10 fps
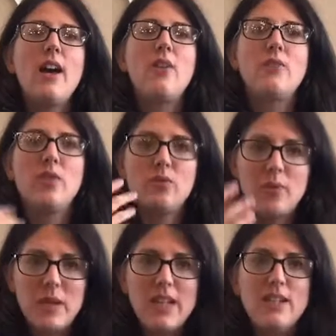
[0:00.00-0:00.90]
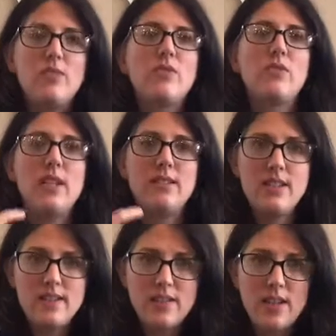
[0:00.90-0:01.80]
of repeated
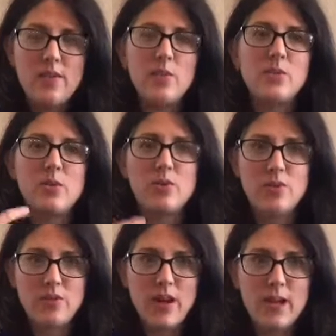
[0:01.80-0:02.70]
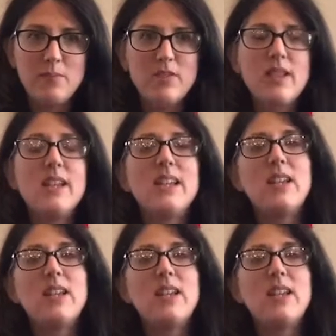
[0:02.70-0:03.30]
phrases in those nursery rhymes